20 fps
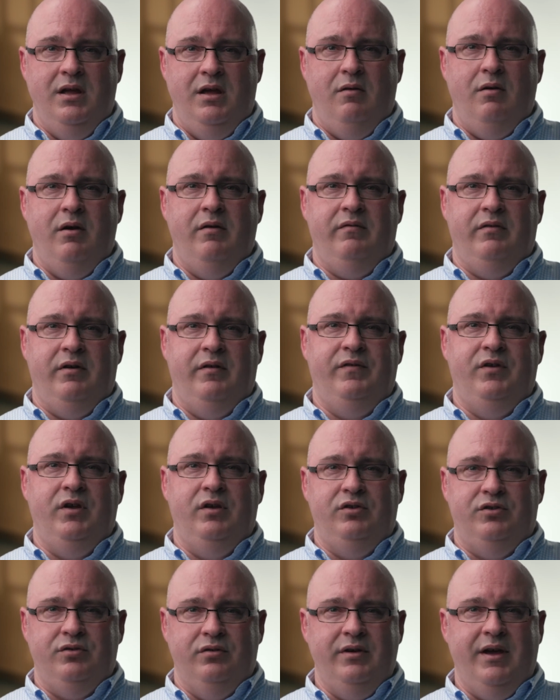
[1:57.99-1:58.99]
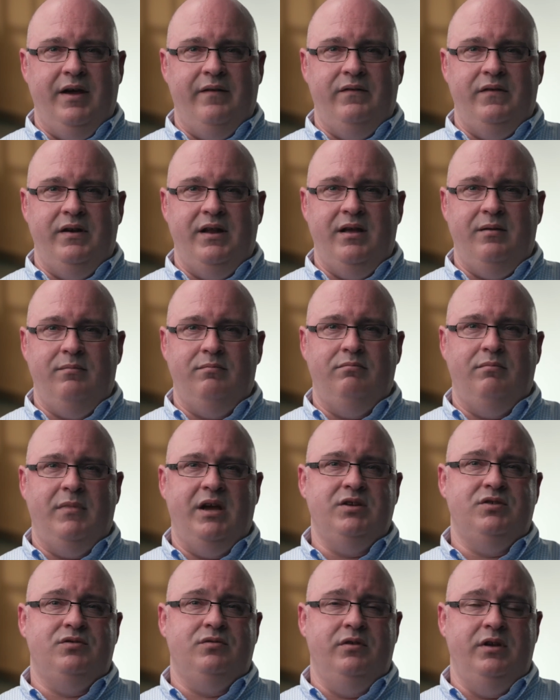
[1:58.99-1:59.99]
However, if you do have a nap,
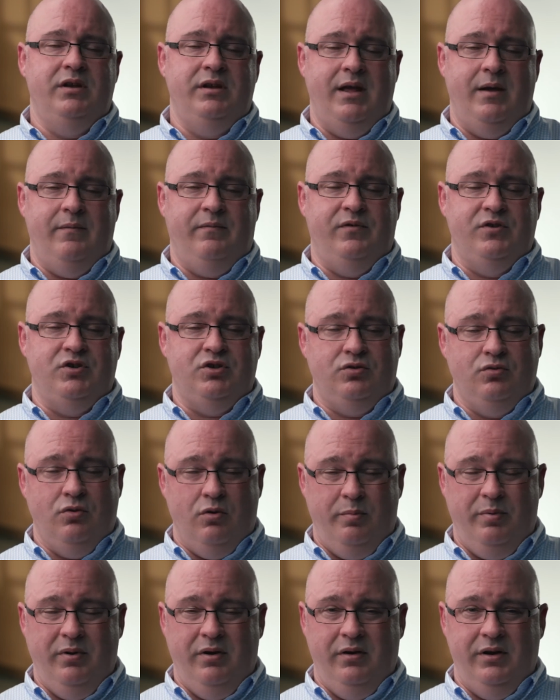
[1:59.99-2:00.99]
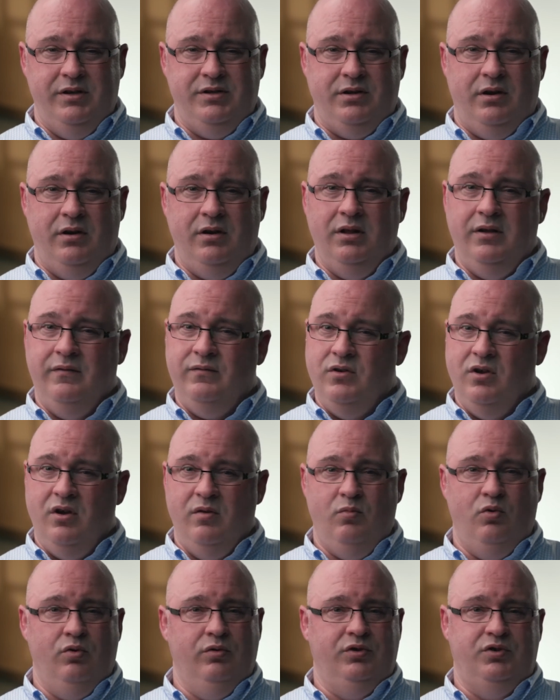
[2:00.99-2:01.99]
make sure you nap for short periods only of no
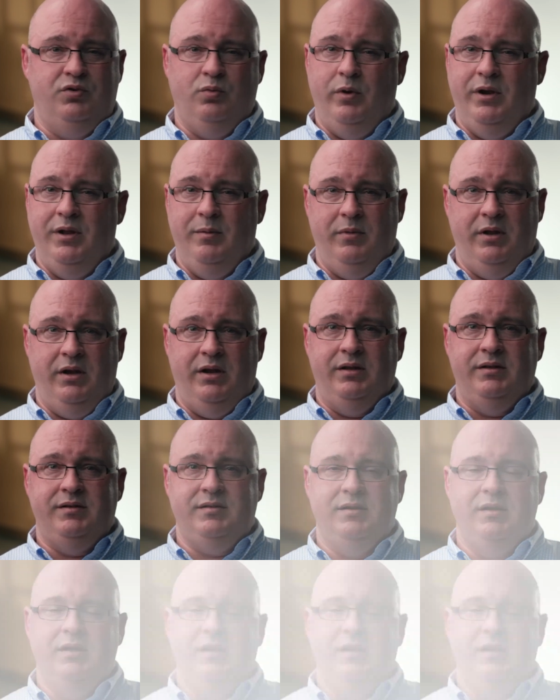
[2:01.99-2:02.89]
more than 20 minutes.